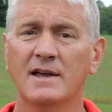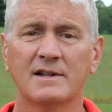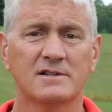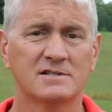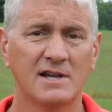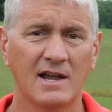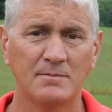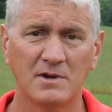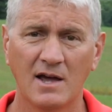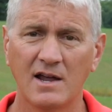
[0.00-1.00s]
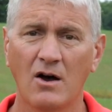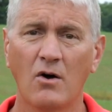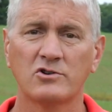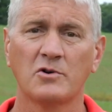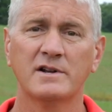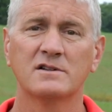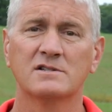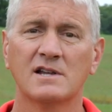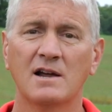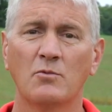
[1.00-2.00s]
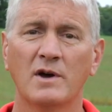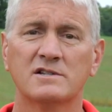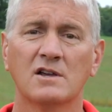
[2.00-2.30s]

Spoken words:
at the same day, all treated the same way.